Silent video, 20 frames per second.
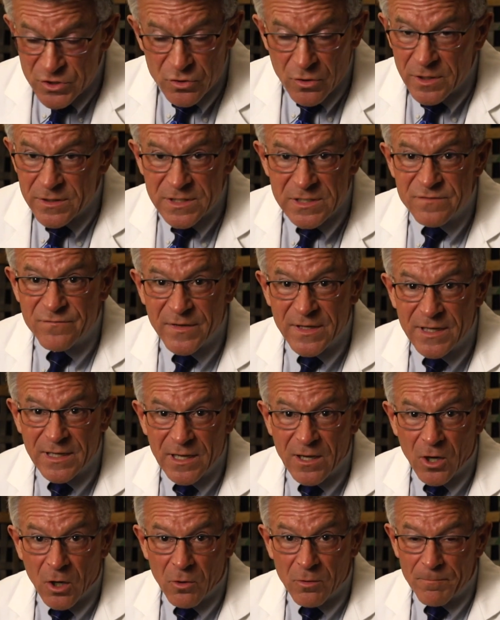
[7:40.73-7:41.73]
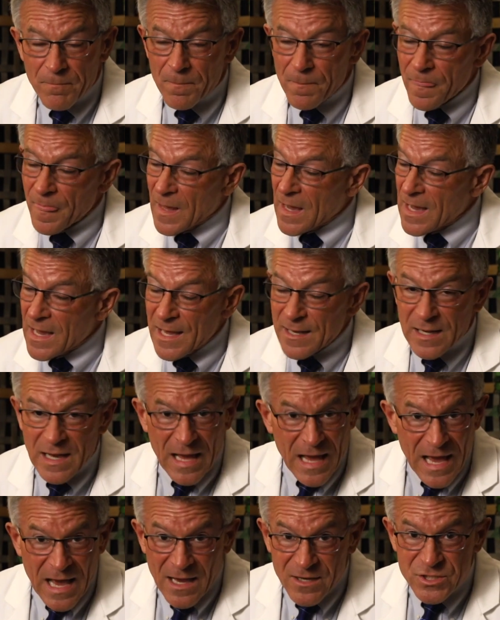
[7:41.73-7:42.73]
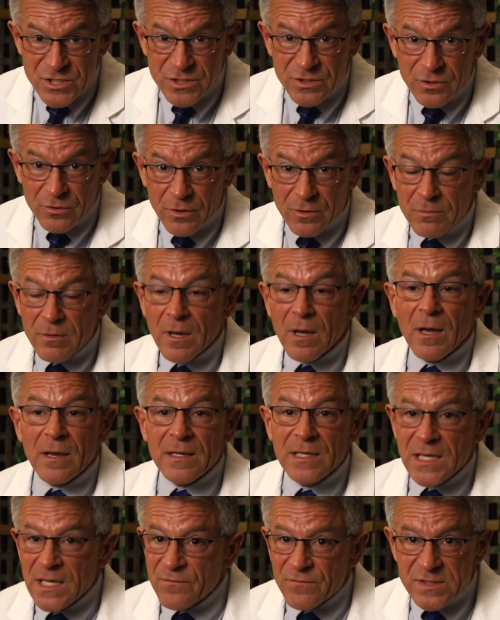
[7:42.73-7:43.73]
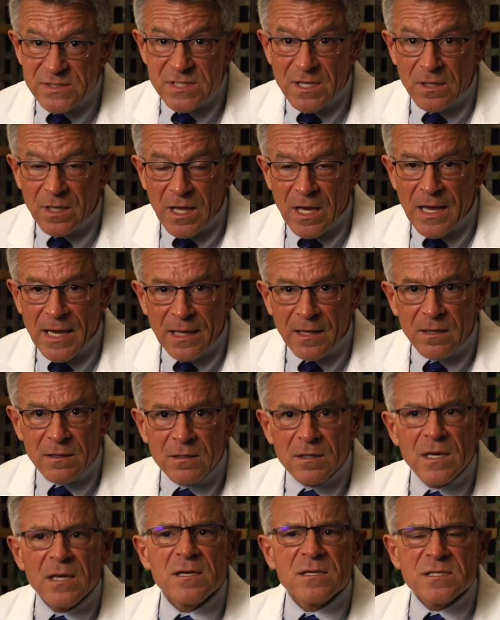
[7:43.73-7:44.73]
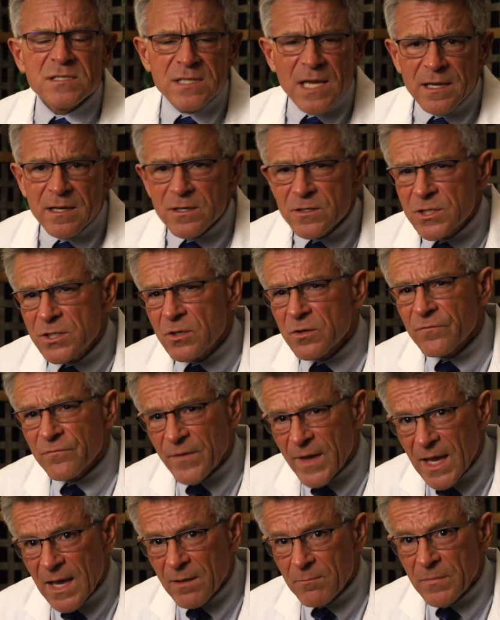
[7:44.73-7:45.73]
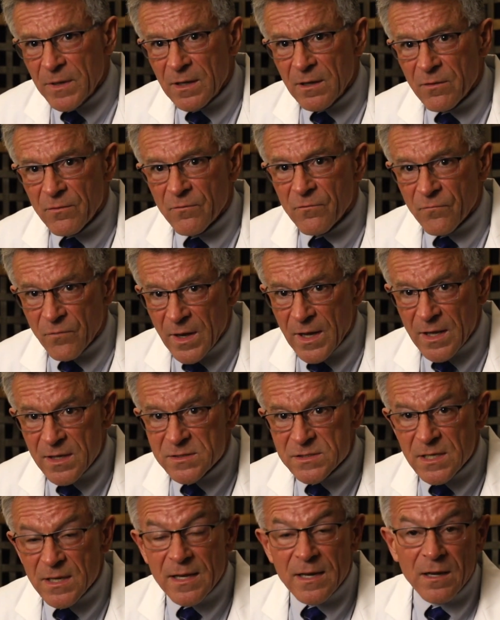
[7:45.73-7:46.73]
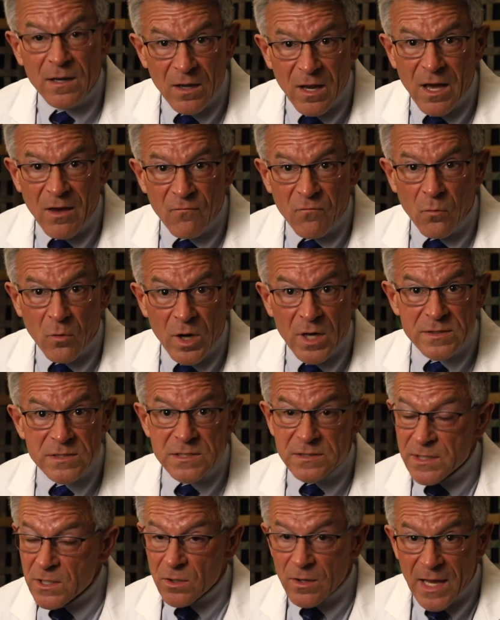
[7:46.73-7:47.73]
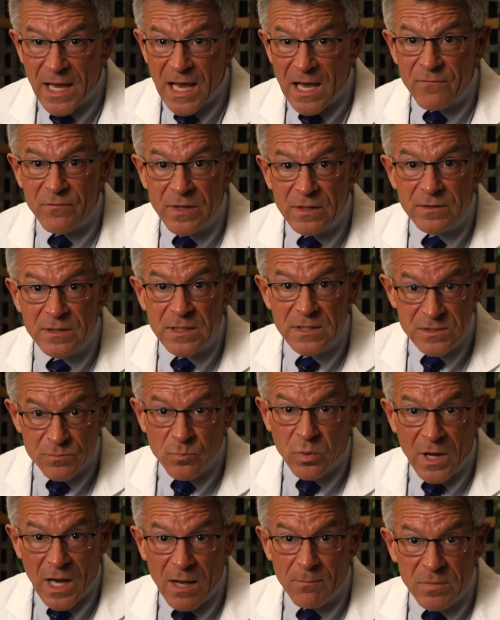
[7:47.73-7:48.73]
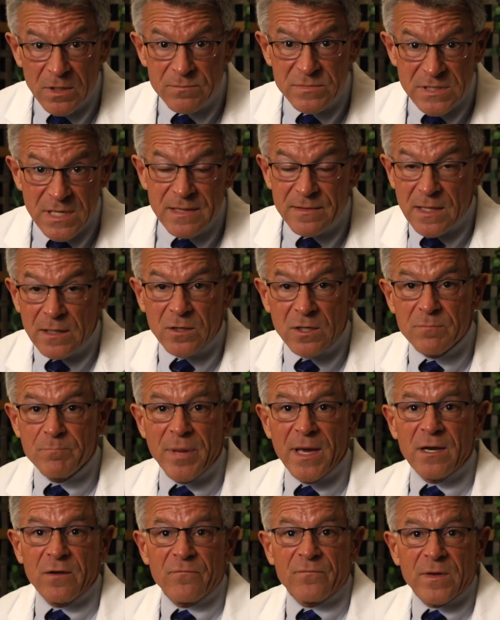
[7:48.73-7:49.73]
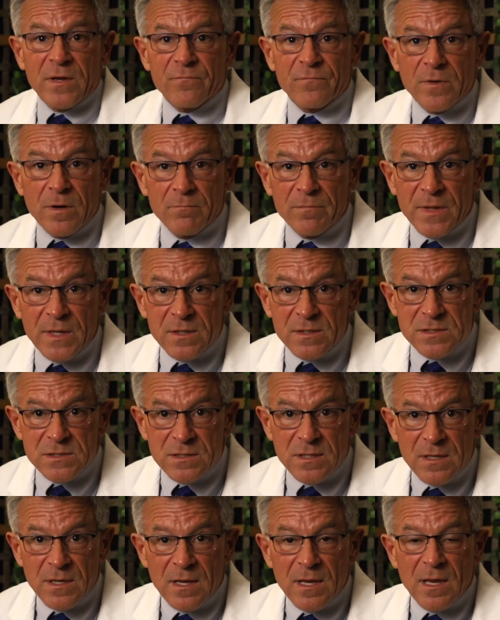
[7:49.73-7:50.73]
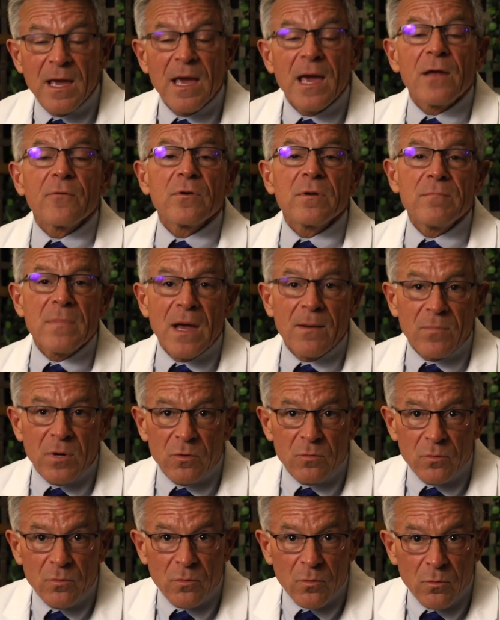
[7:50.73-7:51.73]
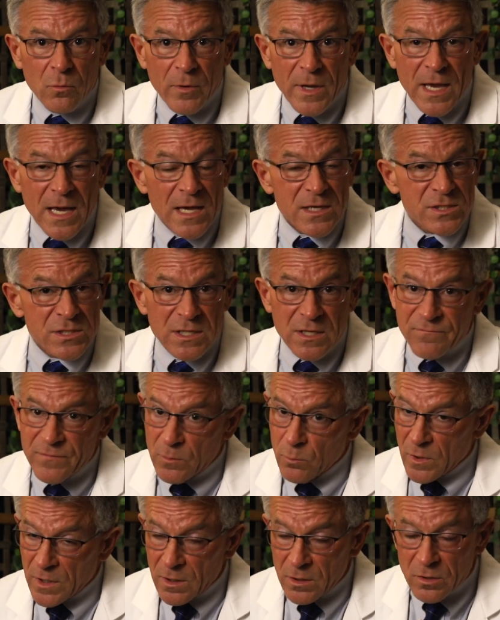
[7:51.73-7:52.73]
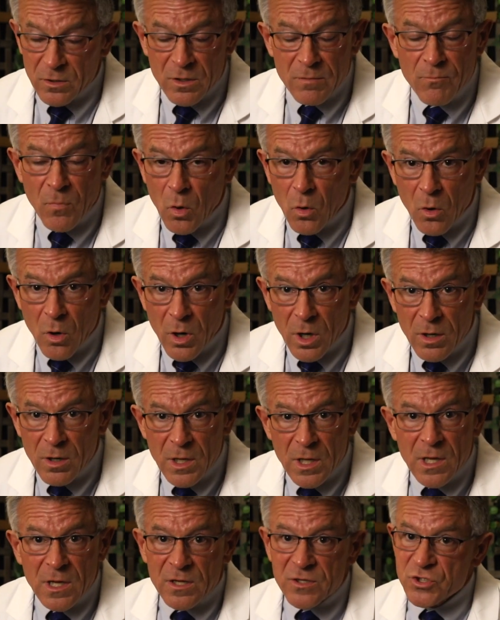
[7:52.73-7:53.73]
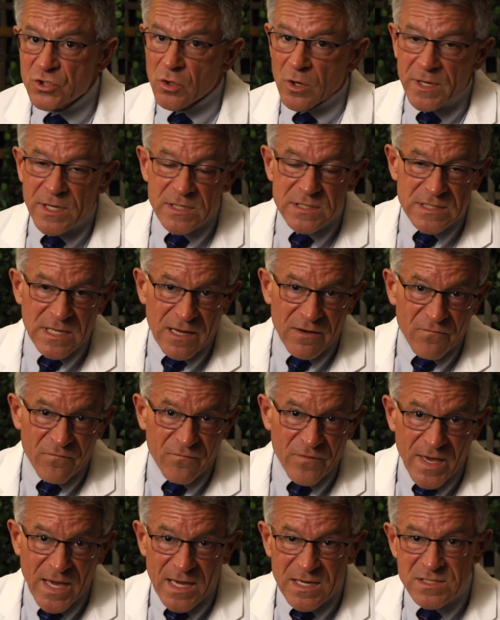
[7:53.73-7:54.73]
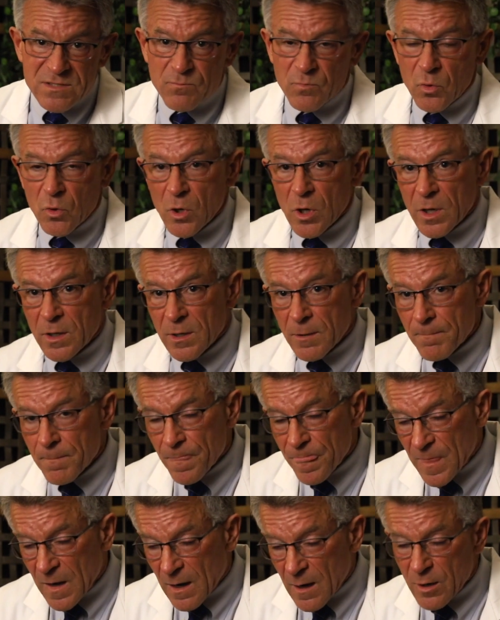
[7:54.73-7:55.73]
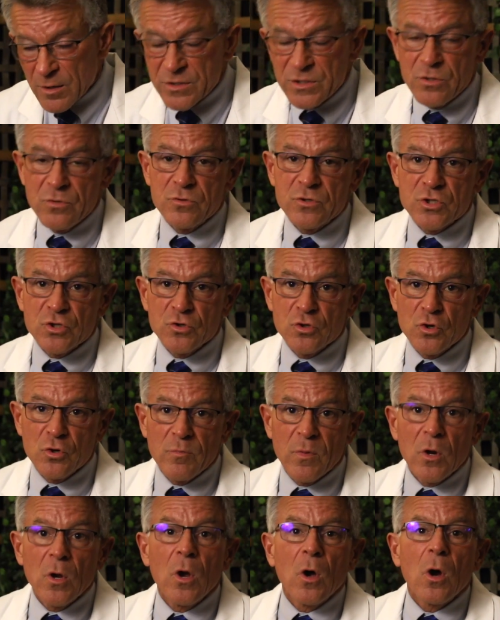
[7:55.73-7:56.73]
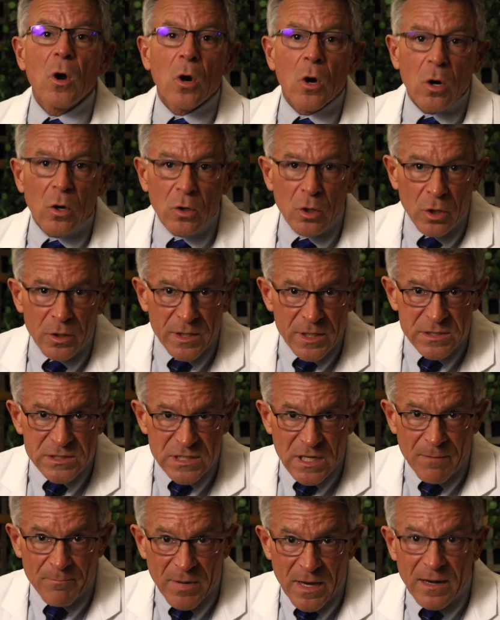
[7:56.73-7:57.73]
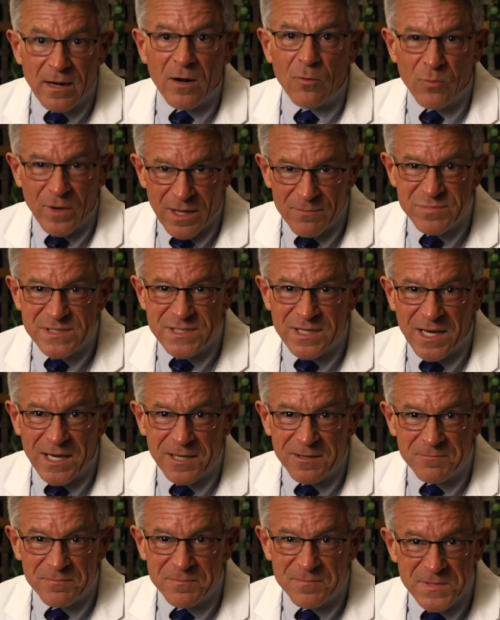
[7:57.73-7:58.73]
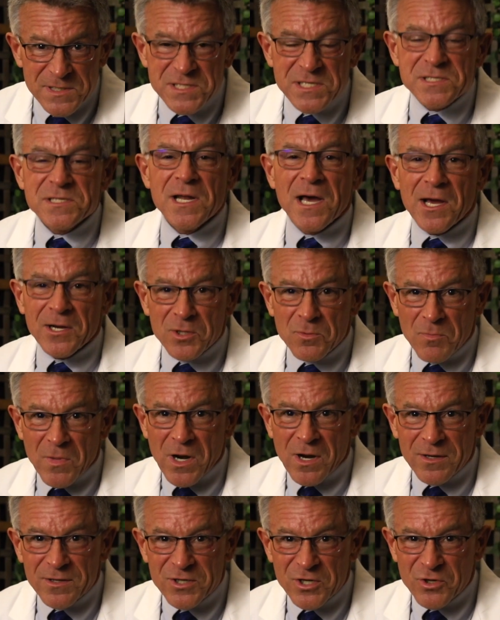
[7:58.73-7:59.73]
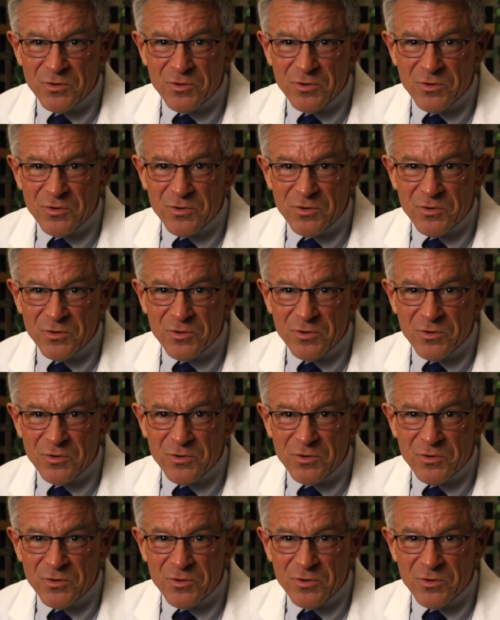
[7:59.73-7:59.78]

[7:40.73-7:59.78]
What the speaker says: enjoyed this video, I'd ask you, give us a like, send it to your family, friends, and loved ones that are having these problems and that could benefit from this. And remember, we ask you if you want to learn more, join us on Facebook, our YouTube, or look us up on our website. This is Dr. Mark